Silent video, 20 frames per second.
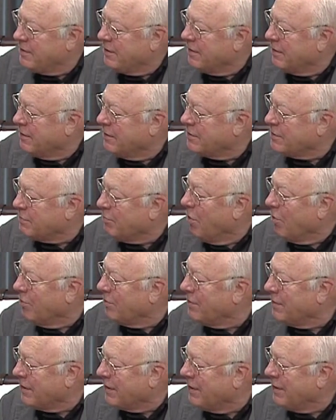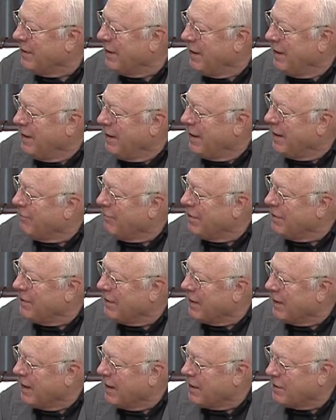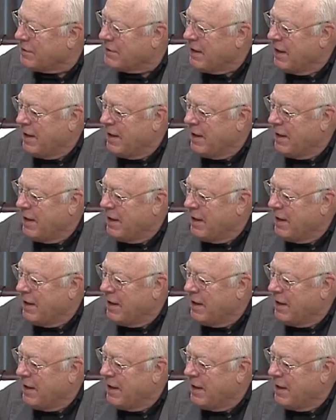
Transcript: to the smoke to everything else.